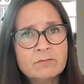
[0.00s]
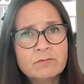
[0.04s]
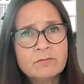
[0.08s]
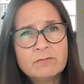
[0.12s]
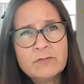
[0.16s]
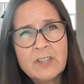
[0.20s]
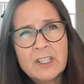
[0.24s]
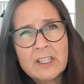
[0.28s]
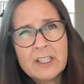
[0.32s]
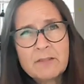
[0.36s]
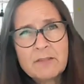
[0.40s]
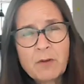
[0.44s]

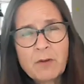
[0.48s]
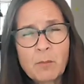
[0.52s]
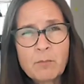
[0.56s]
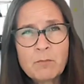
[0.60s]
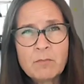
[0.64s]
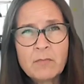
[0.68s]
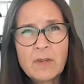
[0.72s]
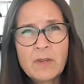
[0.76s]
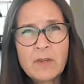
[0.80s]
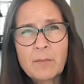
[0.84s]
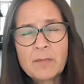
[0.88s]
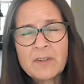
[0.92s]
really
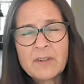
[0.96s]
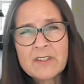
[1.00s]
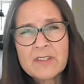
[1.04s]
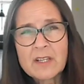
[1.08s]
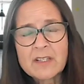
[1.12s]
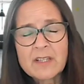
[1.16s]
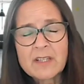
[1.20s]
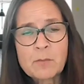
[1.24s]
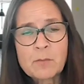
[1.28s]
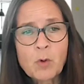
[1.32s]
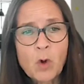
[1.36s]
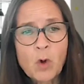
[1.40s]
from
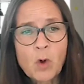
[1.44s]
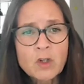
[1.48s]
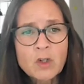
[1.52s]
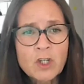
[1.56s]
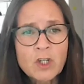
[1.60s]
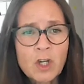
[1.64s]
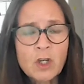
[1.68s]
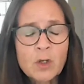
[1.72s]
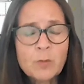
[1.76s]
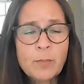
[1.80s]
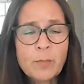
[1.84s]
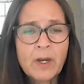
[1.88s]
September,
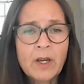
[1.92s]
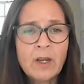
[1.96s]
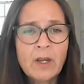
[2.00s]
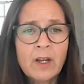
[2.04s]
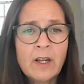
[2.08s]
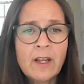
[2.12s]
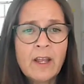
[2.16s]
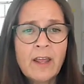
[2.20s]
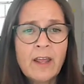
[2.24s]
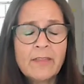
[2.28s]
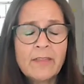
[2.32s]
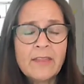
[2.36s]
October,
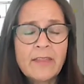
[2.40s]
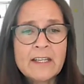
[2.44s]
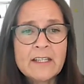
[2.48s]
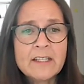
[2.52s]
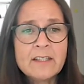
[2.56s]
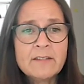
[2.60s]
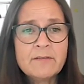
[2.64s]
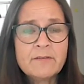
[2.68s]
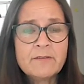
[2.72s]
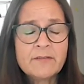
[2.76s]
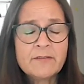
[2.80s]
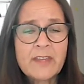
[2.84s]

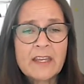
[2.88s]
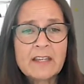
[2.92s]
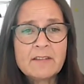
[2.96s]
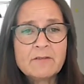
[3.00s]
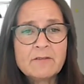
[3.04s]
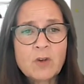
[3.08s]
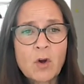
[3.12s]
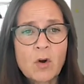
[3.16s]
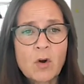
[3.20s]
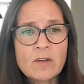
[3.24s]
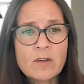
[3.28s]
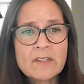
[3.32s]
they've
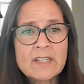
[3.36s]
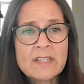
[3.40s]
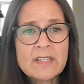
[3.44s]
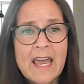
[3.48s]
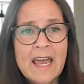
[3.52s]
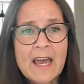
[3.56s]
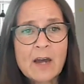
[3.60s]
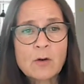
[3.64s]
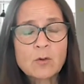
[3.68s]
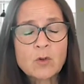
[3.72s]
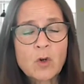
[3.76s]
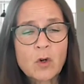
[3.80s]

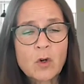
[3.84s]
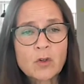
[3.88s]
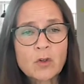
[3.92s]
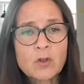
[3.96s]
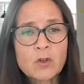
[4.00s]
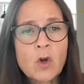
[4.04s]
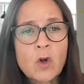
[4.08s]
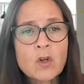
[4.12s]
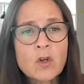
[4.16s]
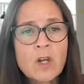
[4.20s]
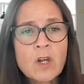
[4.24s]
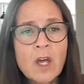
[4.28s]
now got an
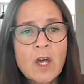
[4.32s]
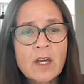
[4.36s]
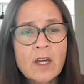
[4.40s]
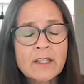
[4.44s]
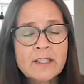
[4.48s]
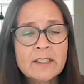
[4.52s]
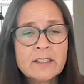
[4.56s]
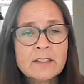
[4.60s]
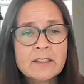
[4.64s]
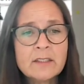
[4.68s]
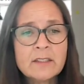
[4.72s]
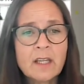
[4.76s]

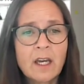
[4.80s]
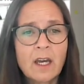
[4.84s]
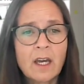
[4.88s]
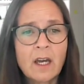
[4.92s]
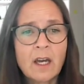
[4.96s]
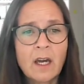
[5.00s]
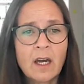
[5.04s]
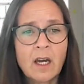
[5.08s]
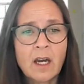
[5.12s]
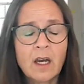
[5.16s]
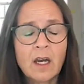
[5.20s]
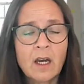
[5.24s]
online
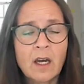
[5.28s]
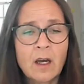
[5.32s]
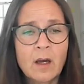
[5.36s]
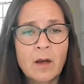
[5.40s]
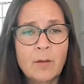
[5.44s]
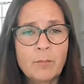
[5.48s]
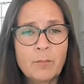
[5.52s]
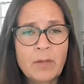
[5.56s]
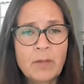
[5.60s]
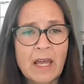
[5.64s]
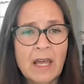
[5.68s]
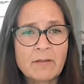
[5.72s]

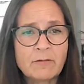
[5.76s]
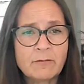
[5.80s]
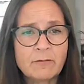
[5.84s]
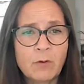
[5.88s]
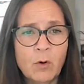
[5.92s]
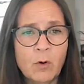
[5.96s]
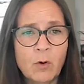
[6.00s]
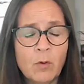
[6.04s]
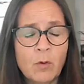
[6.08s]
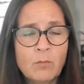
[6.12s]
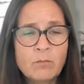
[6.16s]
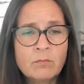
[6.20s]

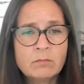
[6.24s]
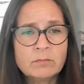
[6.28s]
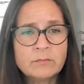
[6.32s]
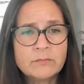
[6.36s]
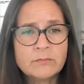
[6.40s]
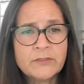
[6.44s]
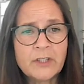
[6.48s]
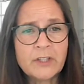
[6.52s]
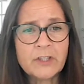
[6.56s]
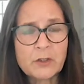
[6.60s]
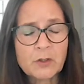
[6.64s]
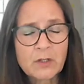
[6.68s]
platform
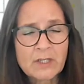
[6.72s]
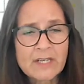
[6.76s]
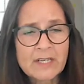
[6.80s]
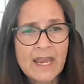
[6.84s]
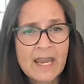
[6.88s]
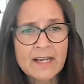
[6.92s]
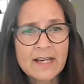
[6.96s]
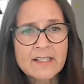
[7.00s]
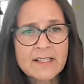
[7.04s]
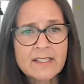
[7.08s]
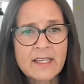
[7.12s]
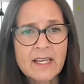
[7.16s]
that you can
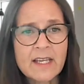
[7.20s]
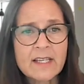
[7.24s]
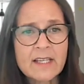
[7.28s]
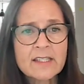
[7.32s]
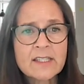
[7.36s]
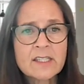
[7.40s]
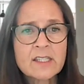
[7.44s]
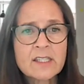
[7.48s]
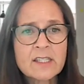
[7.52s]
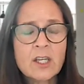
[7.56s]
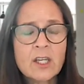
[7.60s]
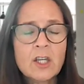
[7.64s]

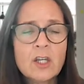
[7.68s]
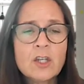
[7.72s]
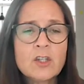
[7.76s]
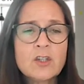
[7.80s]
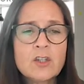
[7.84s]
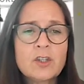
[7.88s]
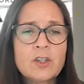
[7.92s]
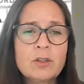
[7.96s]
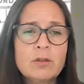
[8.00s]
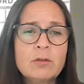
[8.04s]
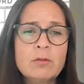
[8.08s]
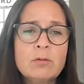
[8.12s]
access
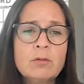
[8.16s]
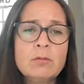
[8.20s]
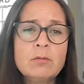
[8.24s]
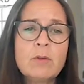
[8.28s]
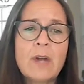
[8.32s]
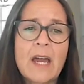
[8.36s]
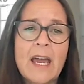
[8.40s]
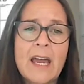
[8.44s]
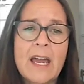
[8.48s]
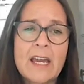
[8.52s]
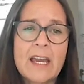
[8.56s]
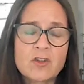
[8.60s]
to
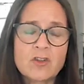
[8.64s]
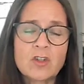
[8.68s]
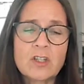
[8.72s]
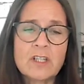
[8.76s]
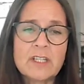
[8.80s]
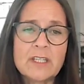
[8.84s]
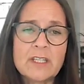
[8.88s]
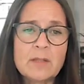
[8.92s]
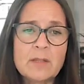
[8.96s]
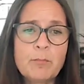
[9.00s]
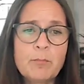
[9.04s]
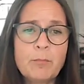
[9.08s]

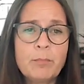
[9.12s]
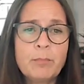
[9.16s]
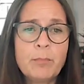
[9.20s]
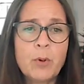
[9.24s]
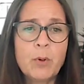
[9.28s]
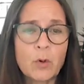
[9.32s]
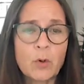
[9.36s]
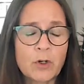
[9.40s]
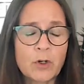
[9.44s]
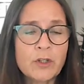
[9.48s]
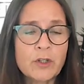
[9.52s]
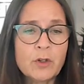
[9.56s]
actually
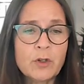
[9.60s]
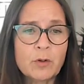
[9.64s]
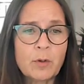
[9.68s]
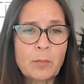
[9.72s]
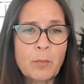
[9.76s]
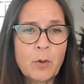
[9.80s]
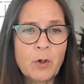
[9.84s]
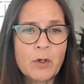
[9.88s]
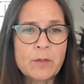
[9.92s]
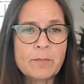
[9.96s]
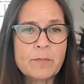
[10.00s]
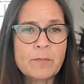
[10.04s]
book your
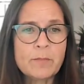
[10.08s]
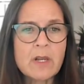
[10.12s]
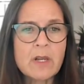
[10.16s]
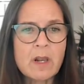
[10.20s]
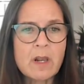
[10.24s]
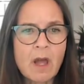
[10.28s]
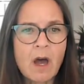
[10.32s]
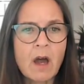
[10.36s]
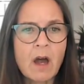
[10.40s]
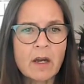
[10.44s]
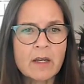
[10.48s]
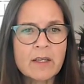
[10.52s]
appointment
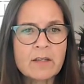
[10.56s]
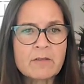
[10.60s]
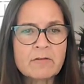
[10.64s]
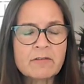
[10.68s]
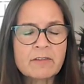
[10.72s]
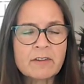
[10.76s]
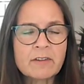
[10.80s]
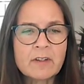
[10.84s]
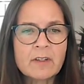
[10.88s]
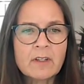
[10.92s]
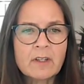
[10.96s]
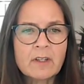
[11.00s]
live.